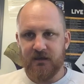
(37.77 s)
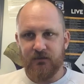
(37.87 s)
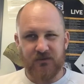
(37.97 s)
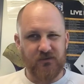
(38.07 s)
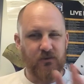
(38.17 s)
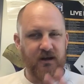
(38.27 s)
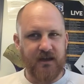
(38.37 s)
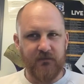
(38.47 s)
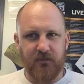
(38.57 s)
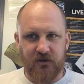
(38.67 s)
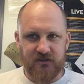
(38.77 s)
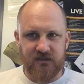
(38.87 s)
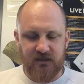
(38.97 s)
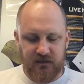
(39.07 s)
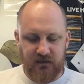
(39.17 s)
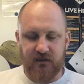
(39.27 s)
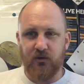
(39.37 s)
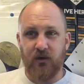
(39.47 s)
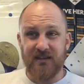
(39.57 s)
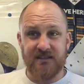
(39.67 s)
which is why I haven't posted anything in
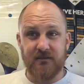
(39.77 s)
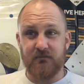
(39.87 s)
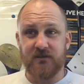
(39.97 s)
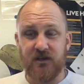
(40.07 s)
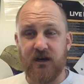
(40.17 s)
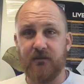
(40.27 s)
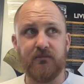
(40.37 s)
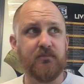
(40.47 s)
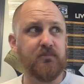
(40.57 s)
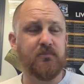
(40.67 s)
quite some time,